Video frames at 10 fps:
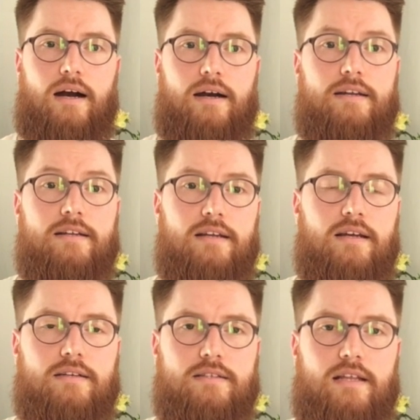I didn't
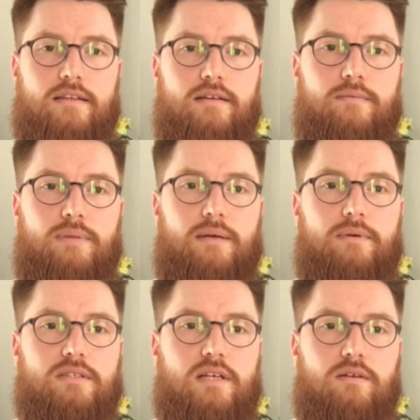like that
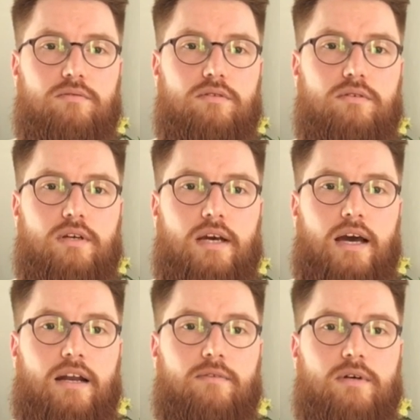bleeping sound
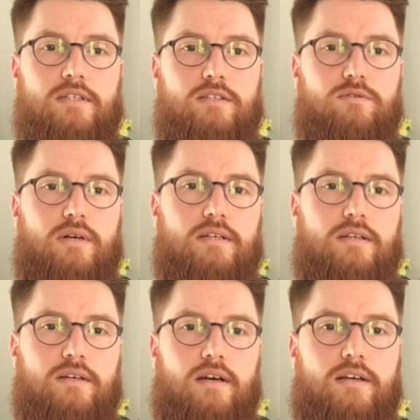and I wanted to add
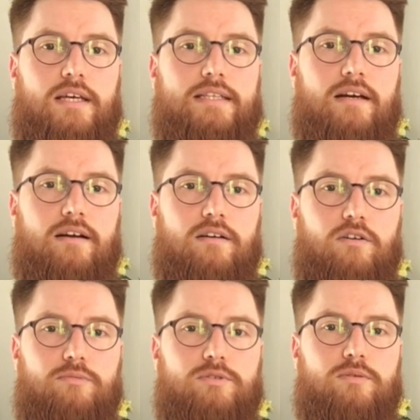a guitar
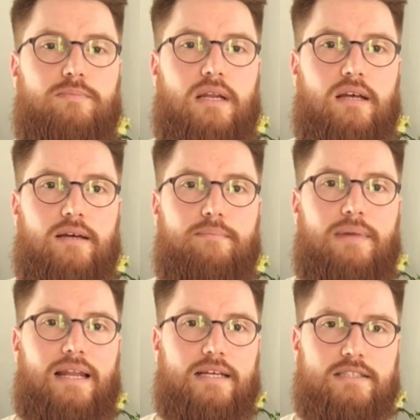loop to
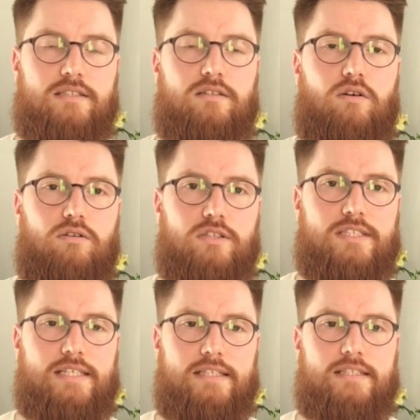balance all the
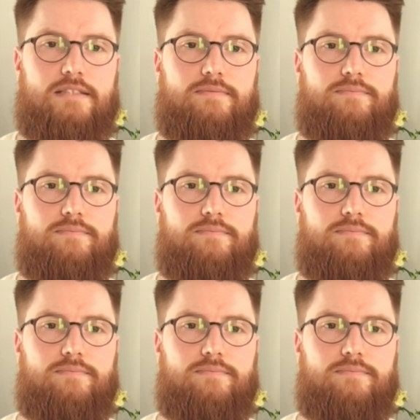synths.